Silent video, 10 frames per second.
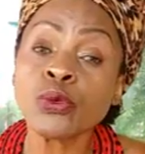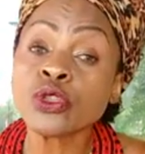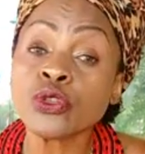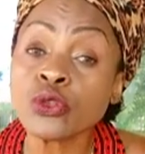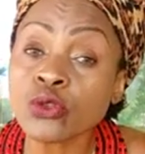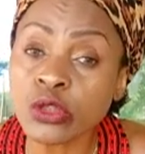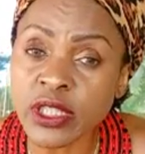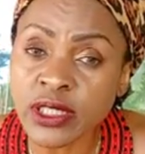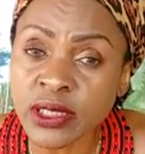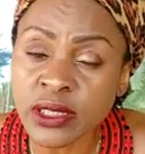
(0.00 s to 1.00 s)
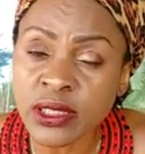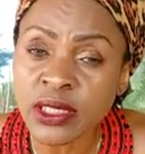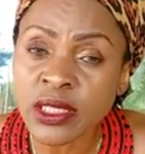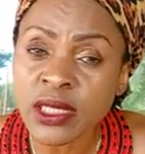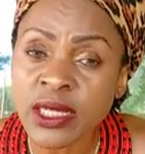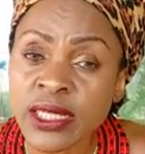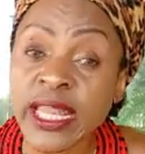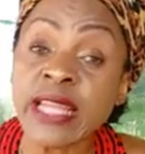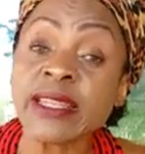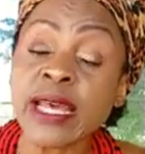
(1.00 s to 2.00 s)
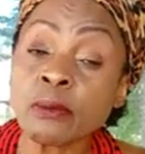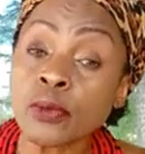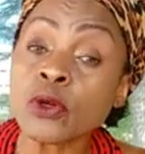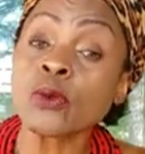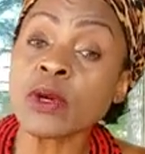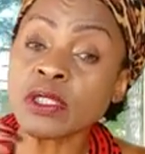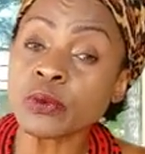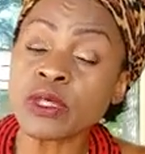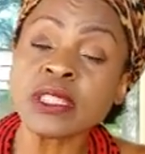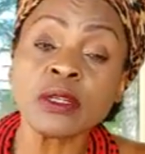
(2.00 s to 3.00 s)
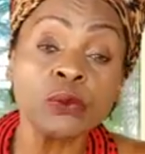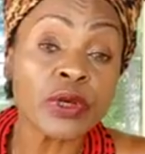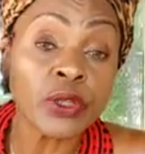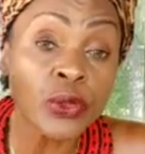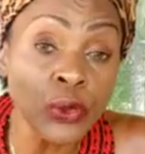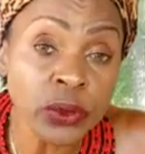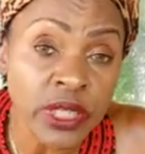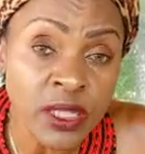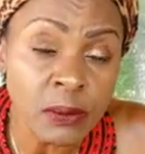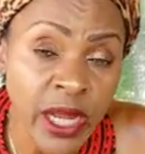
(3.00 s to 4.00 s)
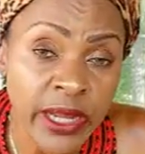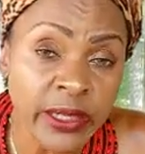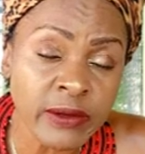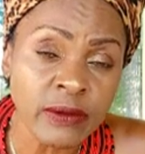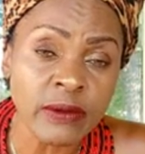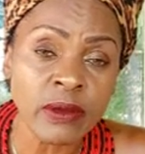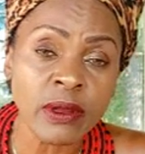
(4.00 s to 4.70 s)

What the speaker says: Would you trust that that book was written with you in mind?